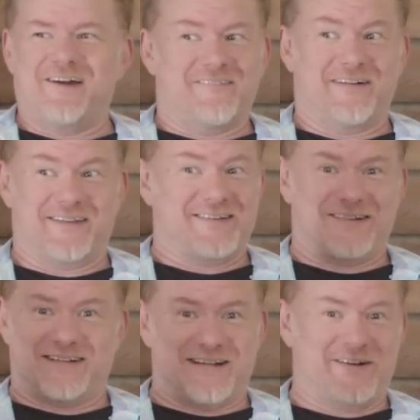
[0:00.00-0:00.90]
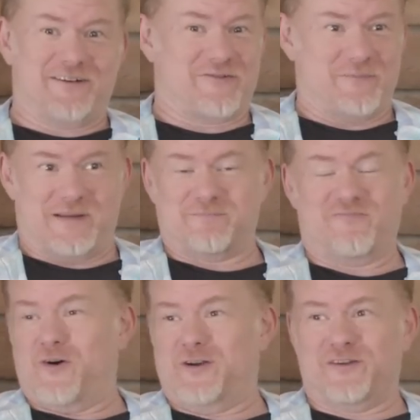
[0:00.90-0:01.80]
Whether they're cheering for
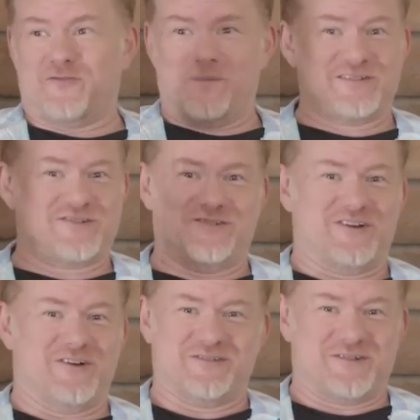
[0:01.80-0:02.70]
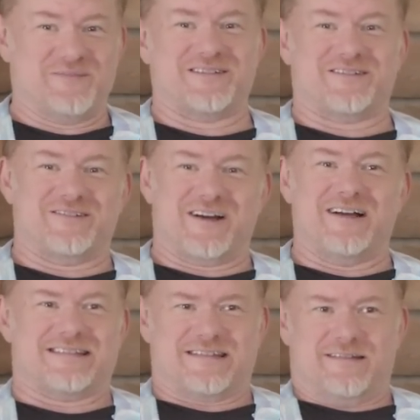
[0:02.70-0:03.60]
voting for Mr. Jones or Mr.
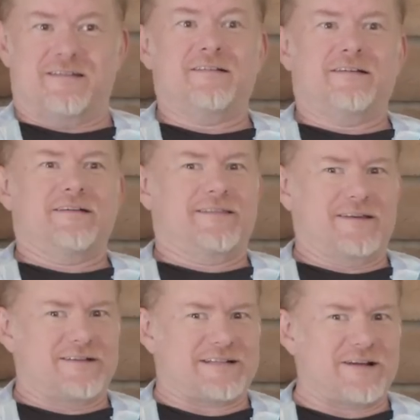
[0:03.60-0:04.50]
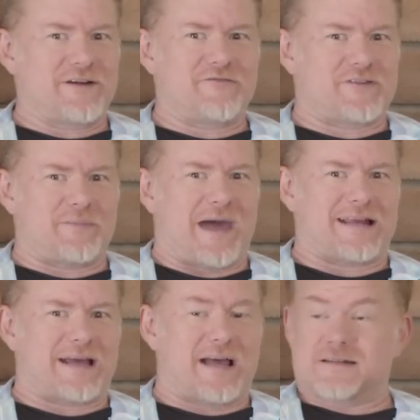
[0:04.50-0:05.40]
Johnson, they're cheering for the
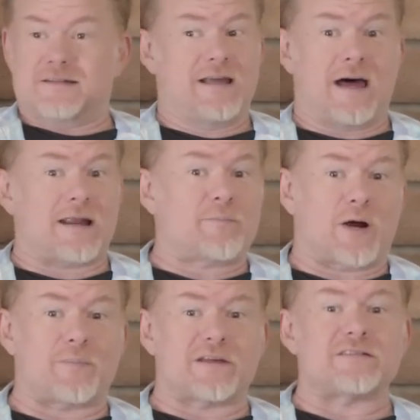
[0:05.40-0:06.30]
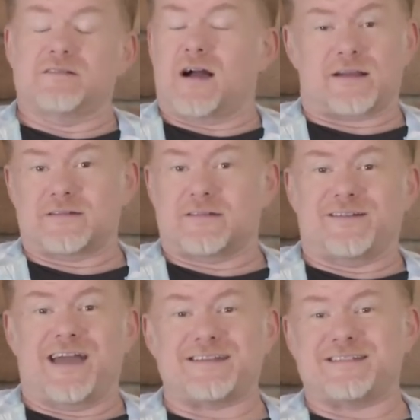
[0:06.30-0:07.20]
bad guys. Not on purpose, not because
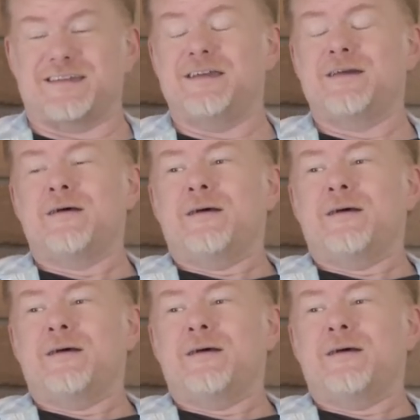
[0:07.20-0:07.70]
they're nasty.